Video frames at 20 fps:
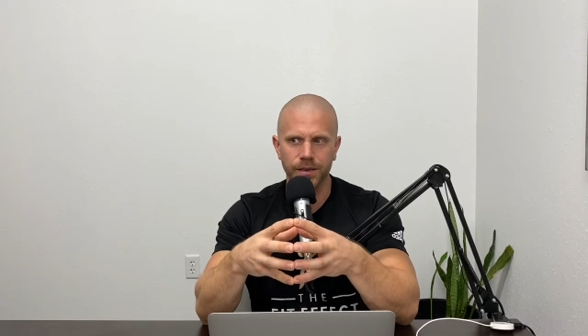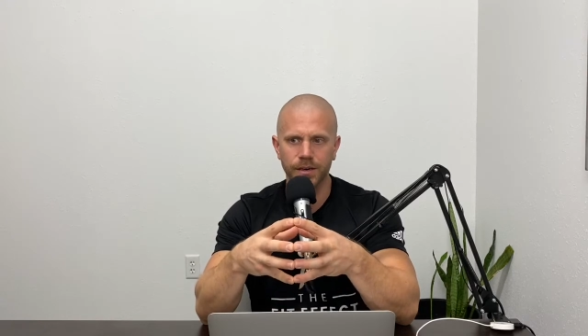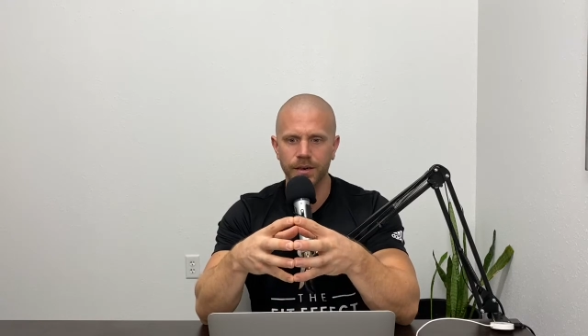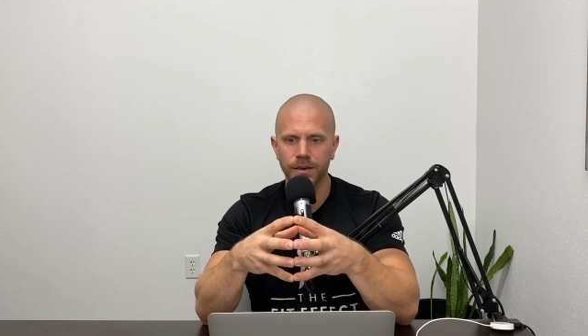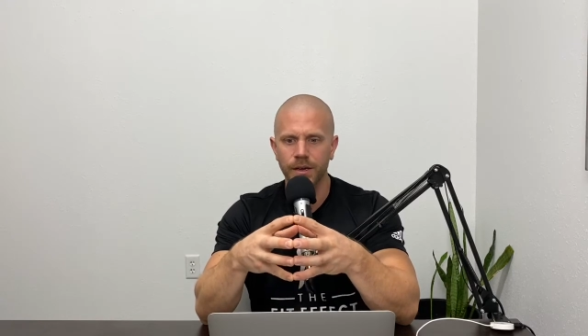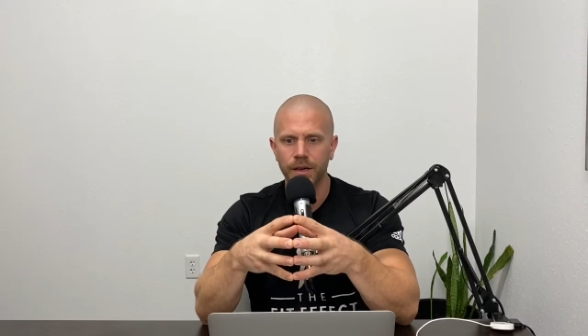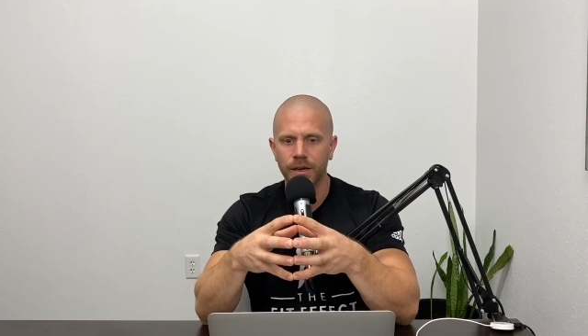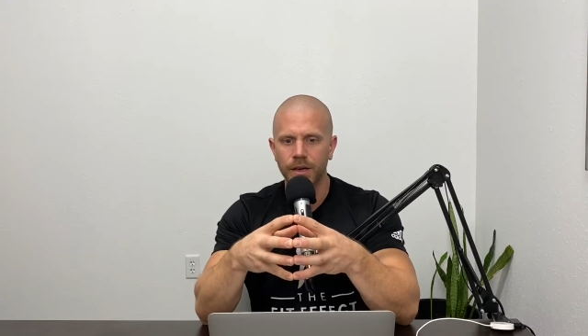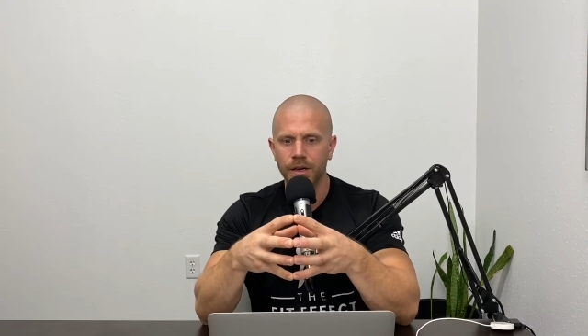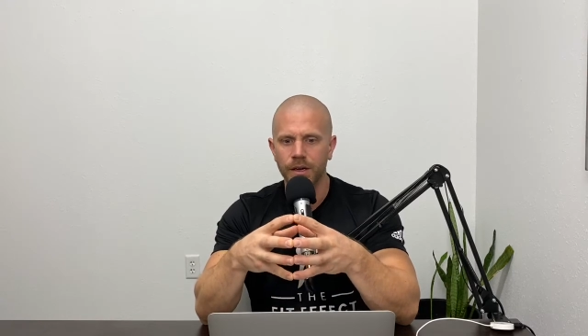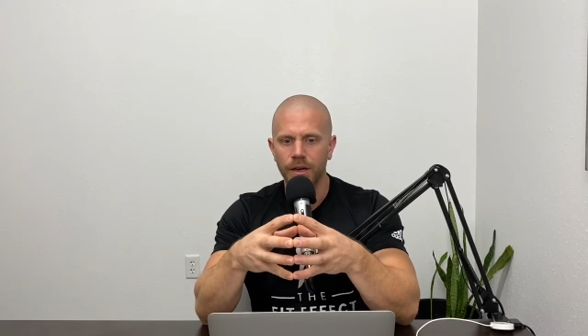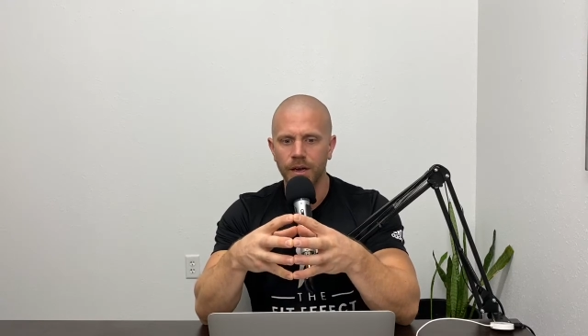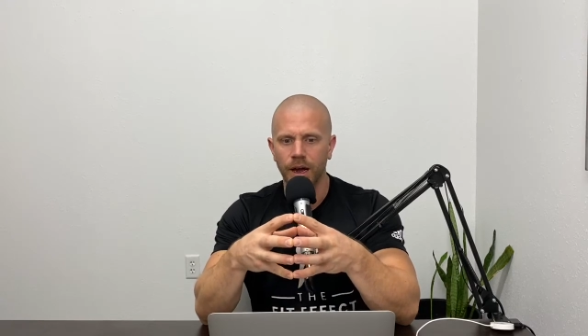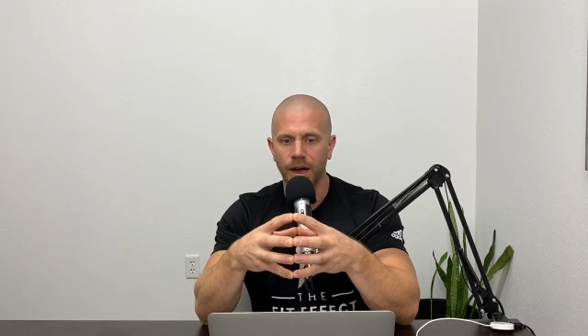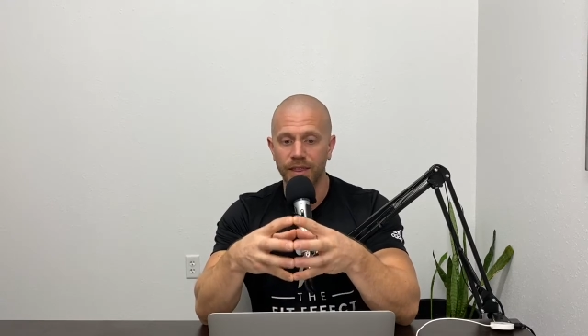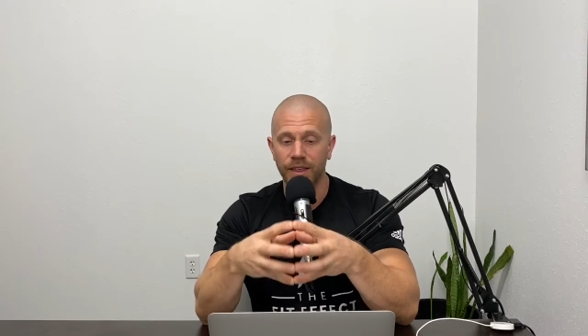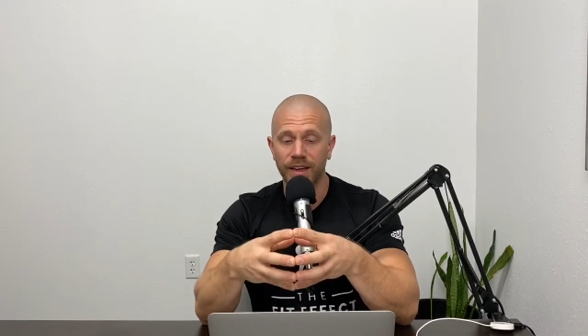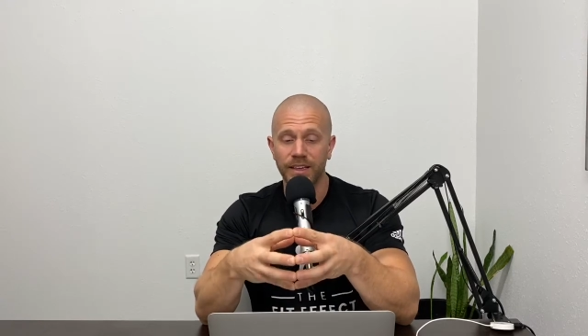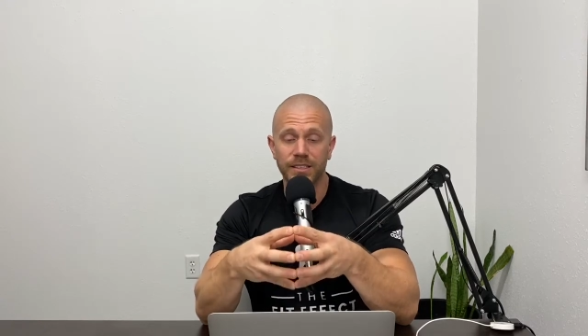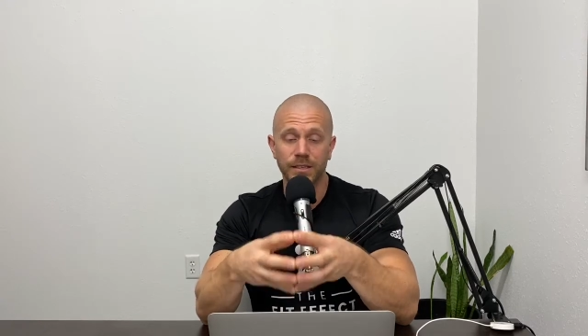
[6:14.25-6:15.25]
And
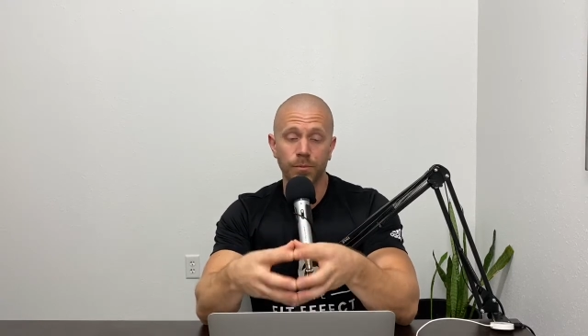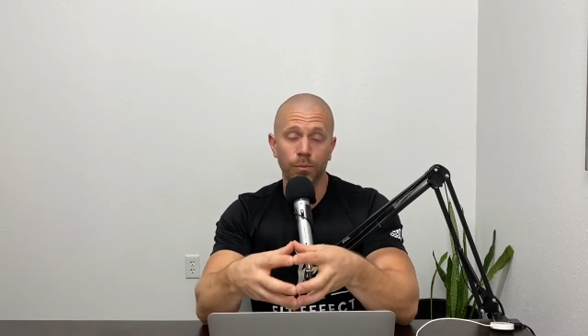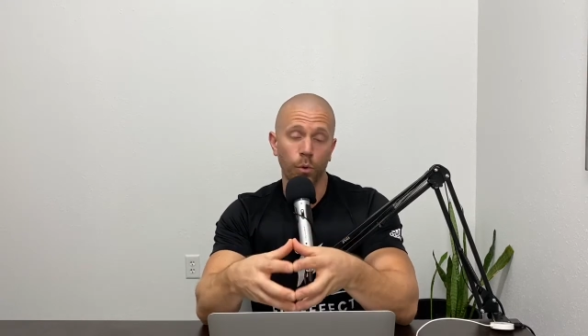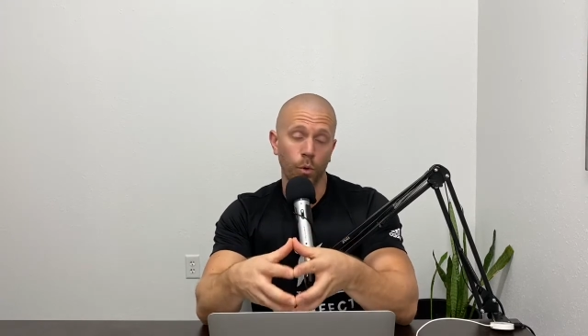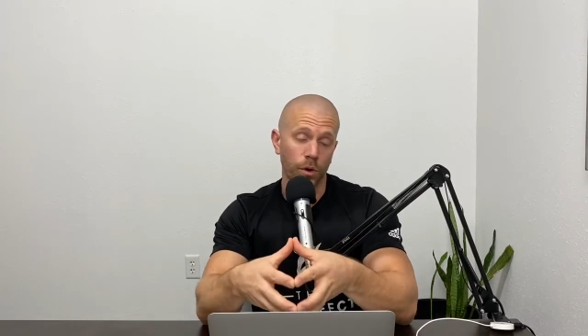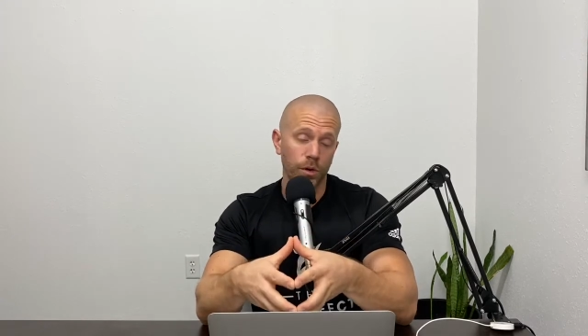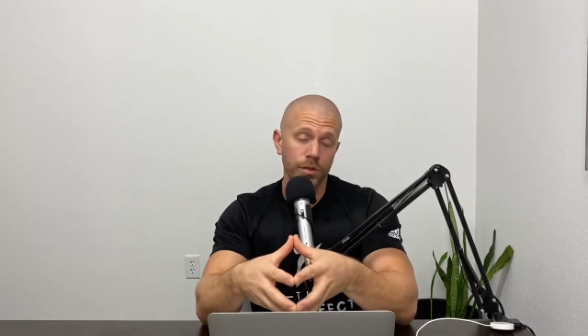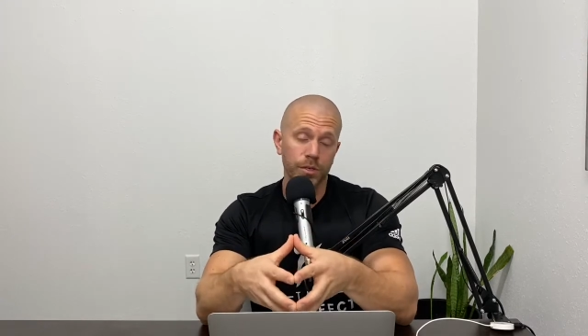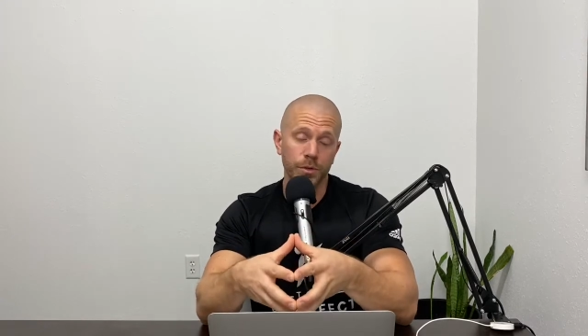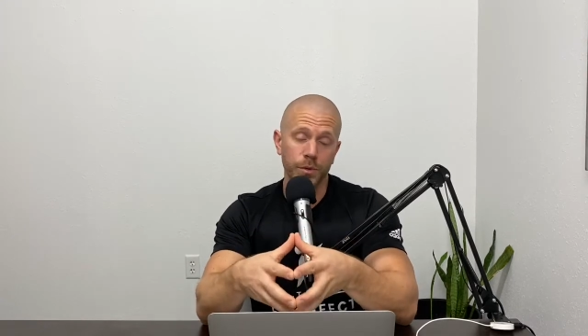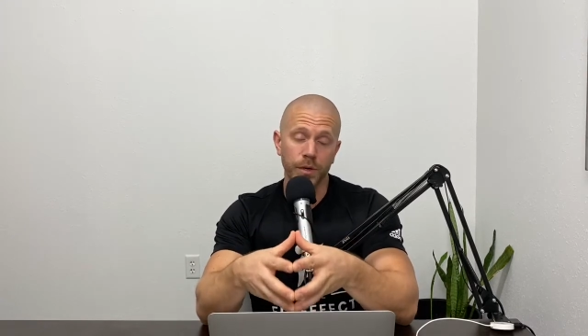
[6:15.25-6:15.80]
I think it's important